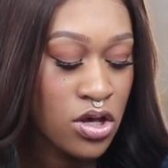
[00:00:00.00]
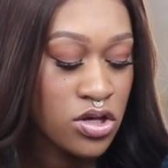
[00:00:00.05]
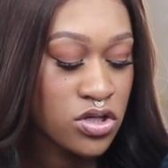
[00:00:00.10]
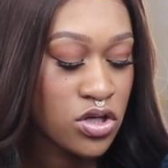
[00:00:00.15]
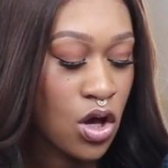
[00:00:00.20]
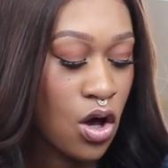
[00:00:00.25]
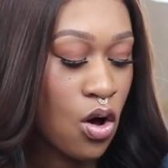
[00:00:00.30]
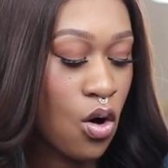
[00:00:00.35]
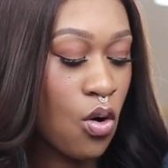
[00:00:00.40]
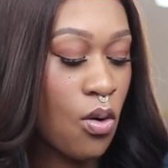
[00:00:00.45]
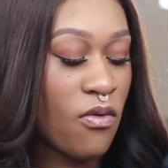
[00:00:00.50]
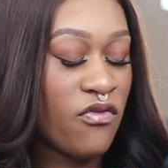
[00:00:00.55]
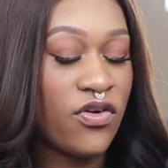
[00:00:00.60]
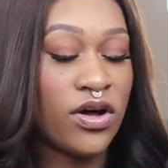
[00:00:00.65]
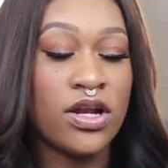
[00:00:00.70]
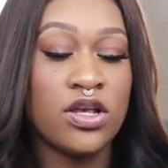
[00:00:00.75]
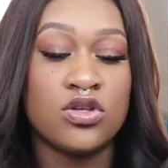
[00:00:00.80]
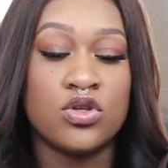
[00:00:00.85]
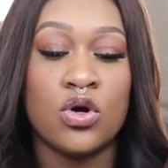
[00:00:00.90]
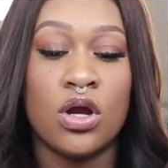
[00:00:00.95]
So
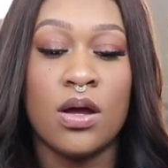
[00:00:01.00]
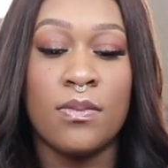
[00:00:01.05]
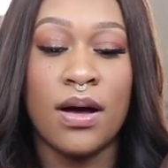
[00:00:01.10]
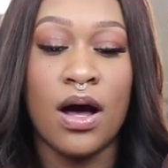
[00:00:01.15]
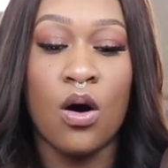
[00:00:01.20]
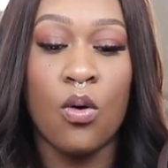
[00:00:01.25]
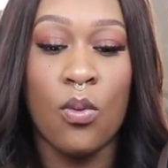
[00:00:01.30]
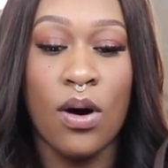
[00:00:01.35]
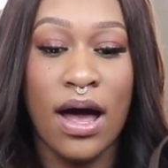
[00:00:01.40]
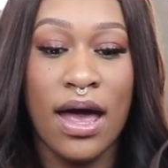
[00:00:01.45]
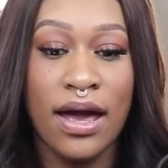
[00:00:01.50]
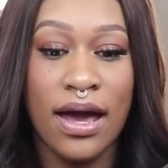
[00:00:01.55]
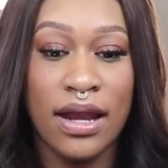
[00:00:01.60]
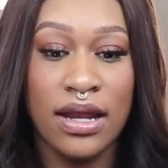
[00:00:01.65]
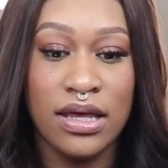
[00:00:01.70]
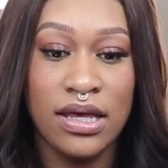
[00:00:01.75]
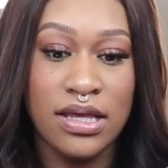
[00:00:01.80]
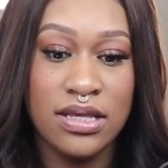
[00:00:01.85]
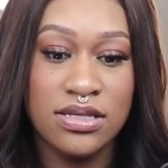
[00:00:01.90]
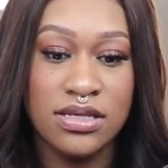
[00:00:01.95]
funny story about why I
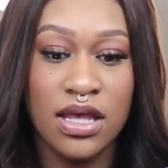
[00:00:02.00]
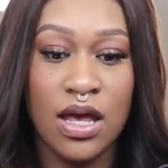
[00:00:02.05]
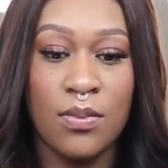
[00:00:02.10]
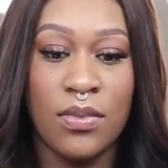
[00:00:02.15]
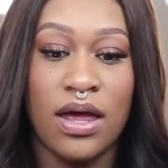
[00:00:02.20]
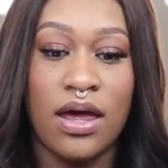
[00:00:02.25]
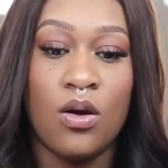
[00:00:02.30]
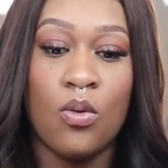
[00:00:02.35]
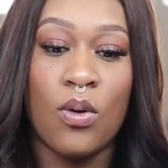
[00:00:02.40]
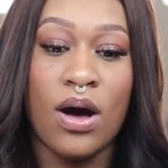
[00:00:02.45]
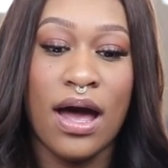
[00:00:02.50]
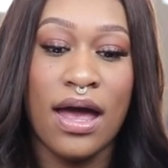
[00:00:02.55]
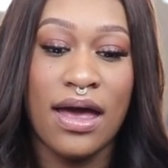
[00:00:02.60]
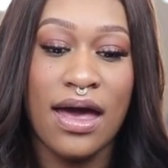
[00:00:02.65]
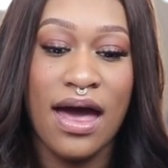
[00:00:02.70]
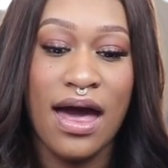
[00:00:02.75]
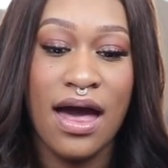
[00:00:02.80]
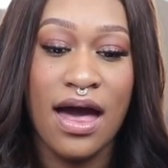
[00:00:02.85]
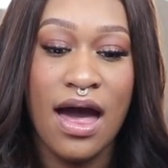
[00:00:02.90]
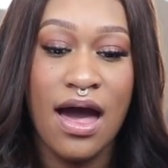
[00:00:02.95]
got a heat stamp and why
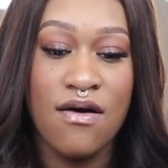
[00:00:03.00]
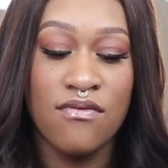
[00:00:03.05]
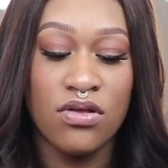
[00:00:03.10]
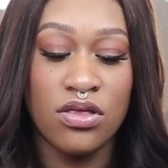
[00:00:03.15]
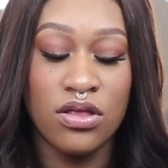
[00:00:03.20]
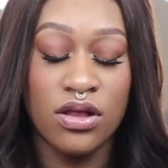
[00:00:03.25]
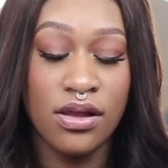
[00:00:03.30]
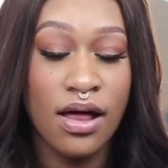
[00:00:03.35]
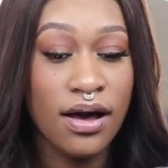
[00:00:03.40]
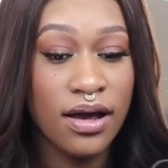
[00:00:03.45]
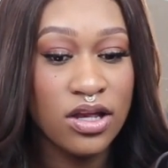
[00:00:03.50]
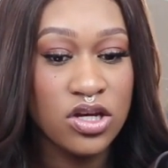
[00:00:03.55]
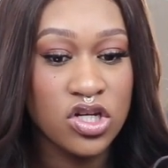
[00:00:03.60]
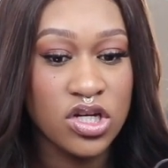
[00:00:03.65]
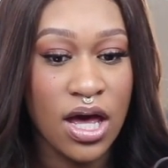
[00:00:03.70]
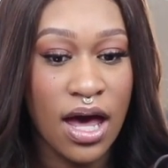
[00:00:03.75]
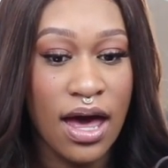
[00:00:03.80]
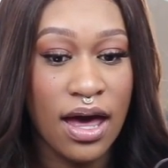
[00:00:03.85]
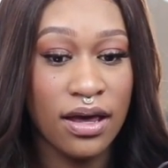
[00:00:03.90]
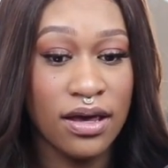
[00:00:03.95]
I have the
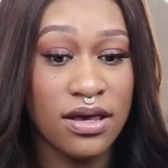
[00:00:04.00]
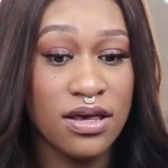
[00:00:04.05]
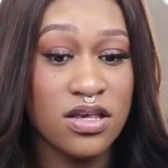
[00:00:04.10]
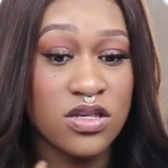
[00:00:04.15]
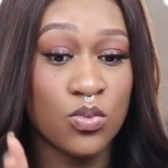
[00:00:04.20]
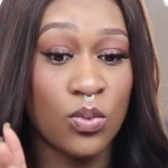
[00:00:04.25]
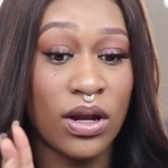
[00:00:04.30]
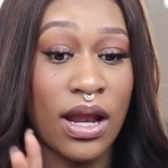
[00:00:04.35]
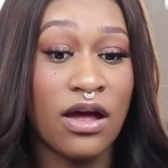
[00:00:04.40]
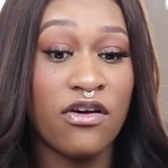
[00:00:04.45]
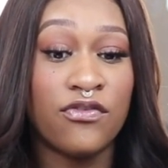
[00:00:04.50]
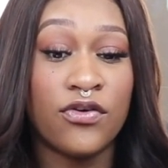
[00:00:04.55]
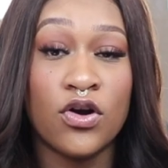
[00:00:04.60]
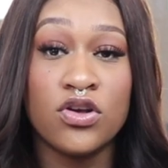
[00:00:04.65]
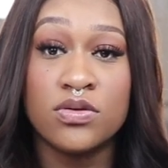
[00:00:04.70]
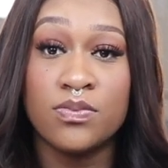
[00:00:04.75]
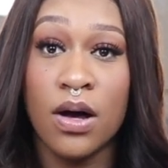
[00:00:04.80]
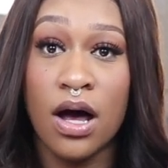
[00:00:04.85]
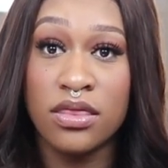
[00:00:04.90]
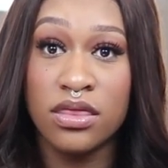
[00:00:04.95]
luggage tag is when I
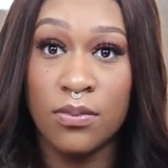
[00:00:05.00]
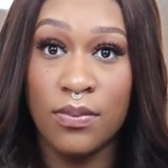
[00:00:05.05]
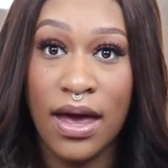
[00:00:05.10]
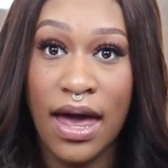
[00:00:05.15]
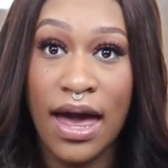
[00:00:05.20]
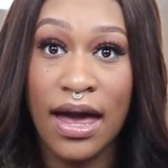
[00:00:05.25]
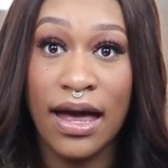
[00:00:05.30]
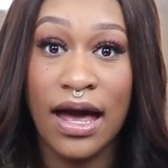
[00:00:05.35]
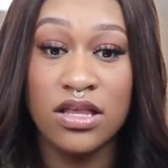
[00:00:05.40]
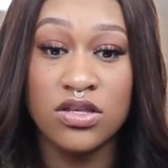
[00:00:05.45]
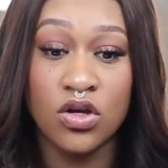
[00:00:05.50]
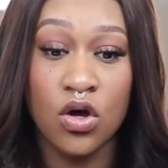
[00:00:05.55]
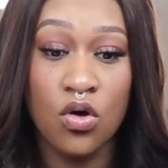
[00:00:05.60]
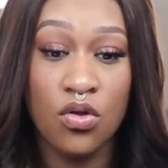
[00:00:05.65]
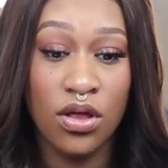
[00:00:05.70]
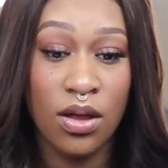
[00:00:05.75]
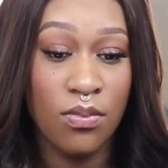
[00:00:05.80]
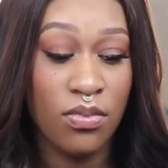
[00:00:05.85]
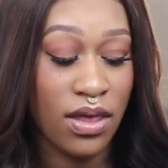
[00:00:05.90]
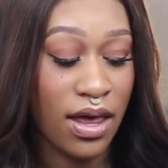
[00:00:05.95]
first bought the bag, I
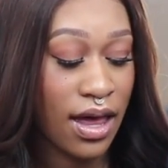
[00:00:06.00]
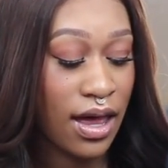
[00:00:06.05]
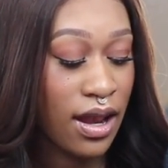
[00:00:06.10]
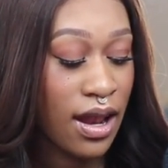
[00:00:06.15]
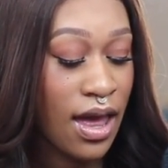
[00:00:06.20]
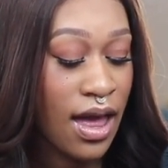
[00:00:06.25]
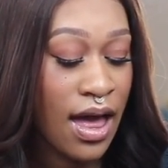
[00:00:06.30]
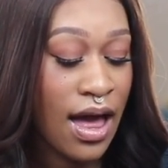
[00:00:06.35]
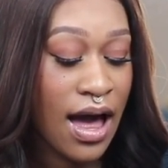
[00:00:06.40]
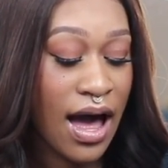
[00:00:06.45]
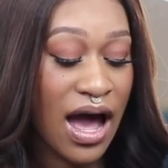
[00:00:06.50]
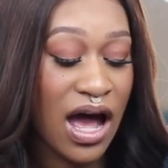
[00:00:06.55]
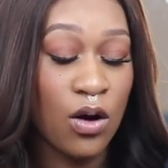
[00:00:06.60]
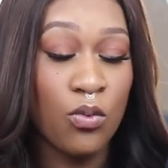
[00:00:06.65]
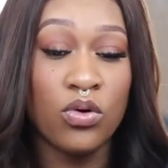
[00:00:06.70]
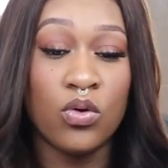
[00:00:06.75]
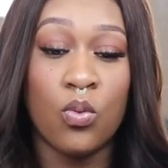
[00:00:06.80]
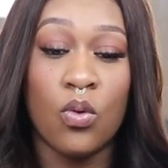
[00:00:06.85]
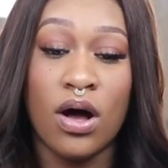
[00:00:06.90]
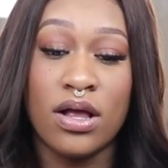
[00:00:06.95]
told them that I
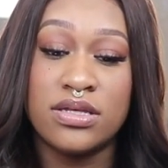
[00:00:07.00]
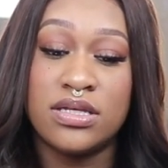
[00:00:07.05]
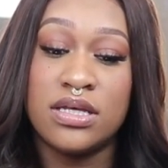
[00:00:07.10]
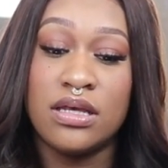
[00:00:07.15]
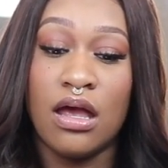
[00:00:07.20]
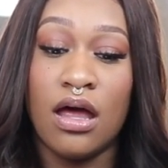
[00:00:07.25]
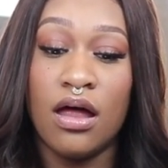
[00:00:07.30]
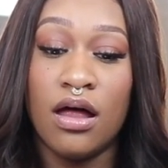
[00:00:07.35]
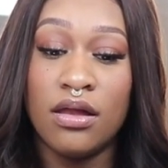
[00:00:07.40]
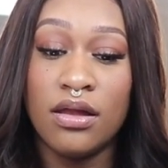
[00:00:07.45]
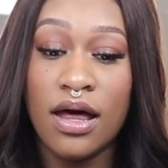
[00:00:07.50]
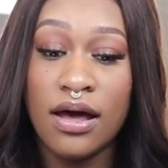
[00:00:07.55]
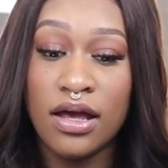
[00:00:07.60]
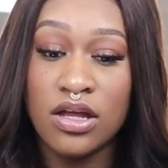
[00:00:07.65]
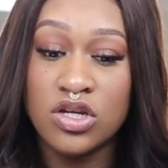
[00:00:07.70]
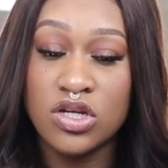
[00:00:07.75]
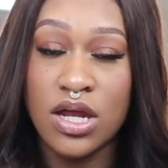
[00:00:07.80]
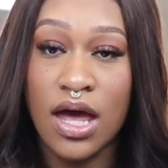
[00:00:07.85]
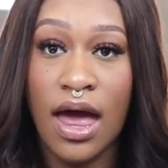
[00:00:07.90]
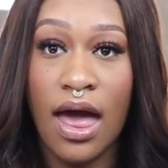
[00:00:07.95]
would want to get a
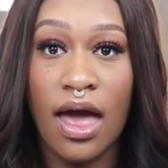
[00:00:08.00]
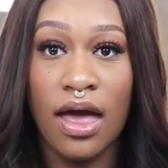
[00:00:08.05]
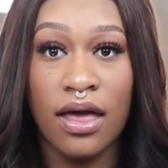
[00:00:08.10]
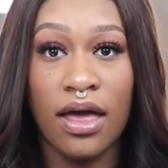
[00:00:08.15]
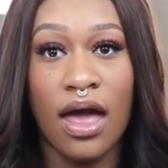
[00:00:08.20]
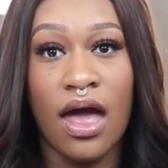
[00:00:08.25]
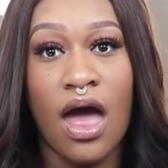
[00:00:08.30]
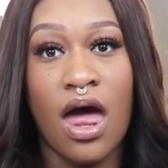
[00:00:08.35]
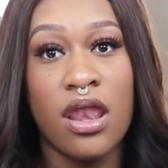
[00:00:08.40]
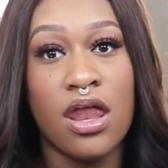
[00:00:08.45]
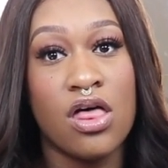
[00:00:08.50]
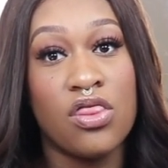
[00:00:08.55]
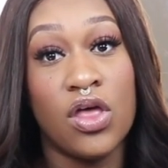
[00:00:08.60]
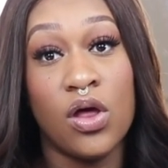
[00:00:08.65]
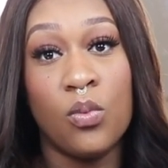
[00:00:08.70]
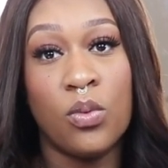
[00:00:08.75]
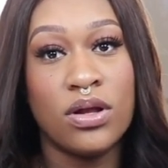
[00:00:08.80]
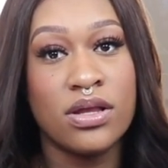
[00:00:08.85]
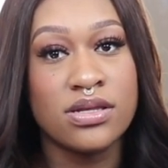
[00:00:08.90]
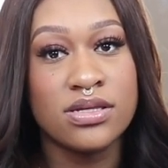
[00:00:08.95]
luggage tag, and
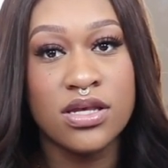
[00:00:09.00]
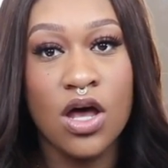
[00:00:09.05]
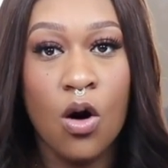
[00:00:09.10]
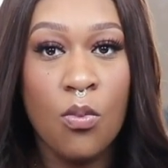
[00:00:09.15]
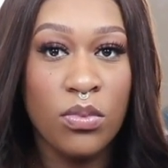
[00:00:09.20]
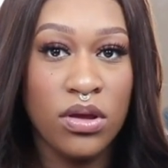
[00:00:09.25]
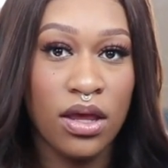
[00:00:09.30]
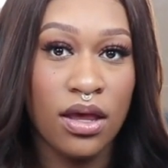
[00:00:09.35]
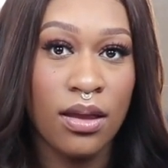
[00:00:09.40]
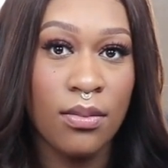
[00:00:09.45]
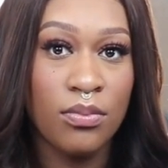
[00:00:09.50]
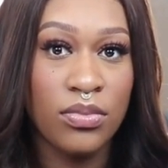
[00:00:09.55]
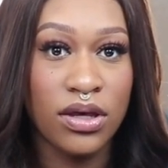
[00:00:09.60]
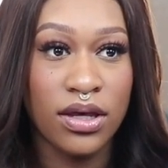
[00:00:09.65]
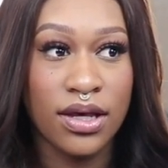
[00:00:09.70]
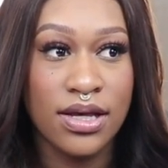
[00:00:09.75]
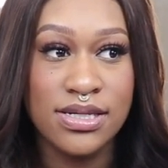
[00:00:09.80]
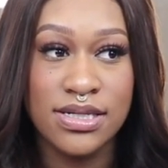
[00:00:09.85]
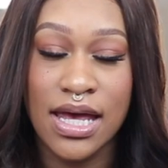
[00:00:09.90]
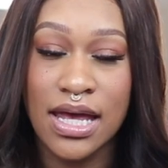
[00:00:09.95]
they wouldn't sell me it
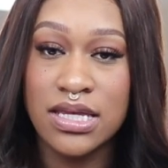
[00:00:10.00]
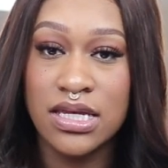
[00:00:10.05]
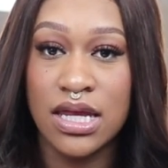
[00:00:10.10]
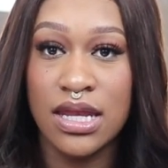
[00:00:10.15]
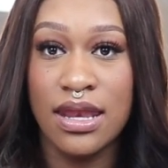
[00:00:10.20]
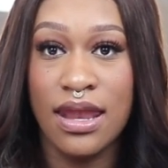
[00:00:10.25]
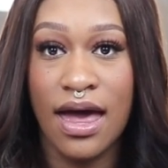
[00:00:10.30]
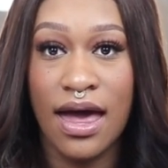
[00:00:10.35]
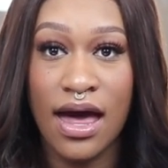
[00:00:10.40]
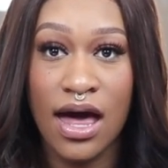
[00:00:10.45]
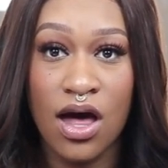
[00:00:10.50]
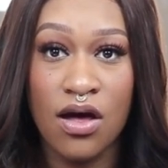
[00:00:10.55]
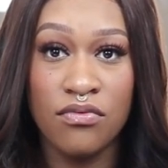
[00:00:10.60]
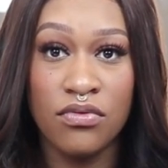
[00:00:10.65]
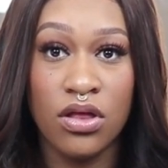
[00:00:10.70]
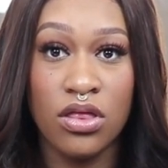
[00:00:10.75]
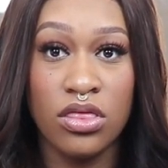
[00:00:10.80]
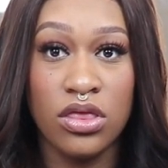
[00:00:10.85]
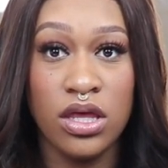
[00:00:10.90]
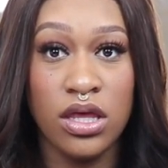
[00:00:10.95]
because I didn't
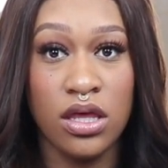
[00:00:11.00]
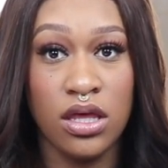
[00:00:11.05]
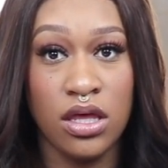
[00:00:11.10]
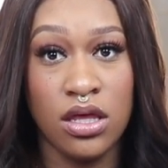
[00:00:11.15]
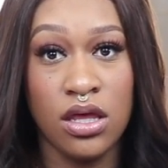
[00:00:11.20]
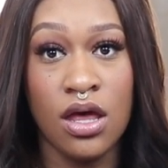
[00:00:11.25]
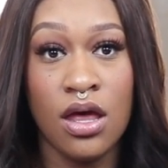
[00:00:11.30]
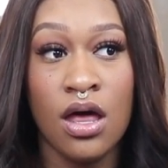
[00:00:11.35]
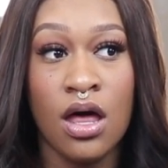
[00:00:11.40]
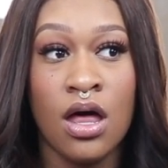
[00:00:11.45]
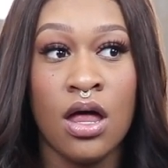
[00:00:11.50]
have the